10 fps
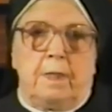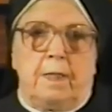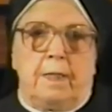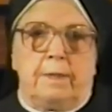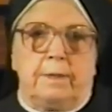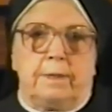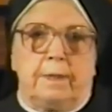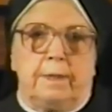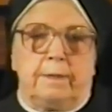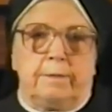and
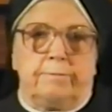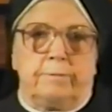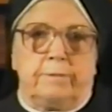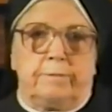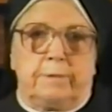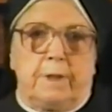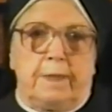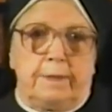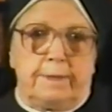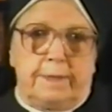I
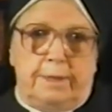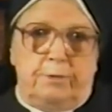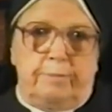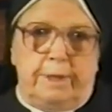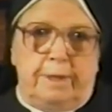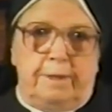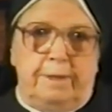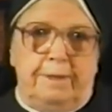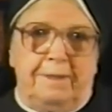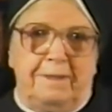kind of said to her,
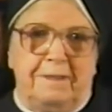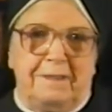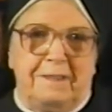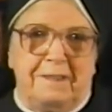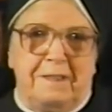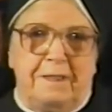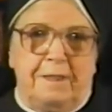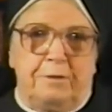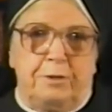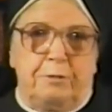
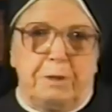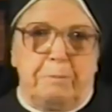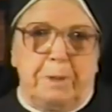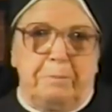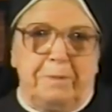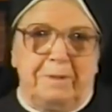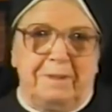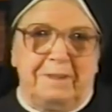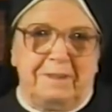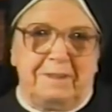do you remember
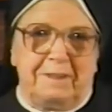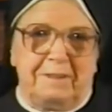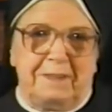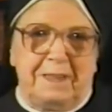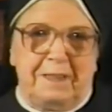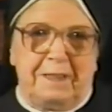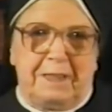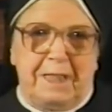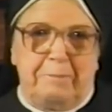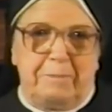the day I
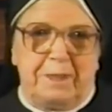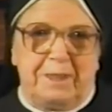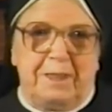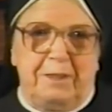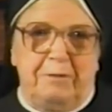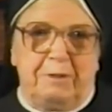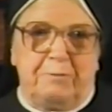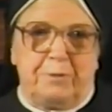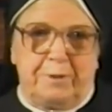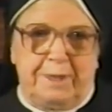came to see you the
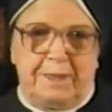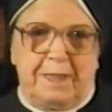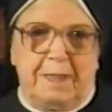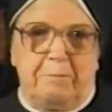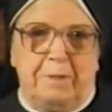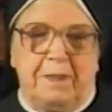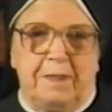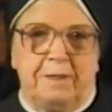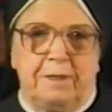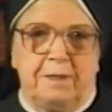first time?
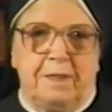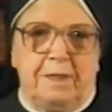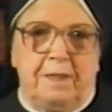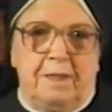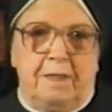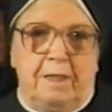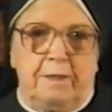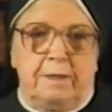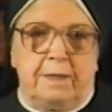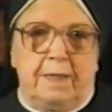And
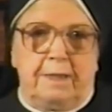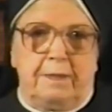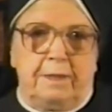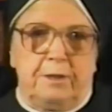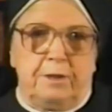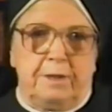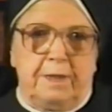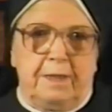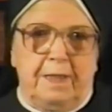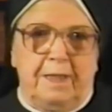honestly, I think she
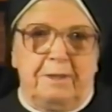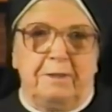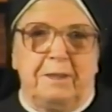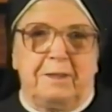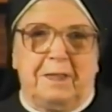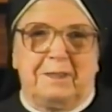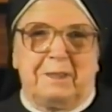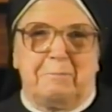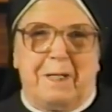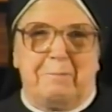said I had other things
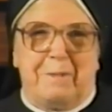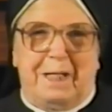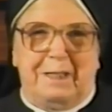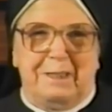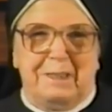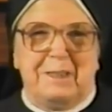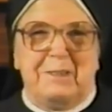in my mind.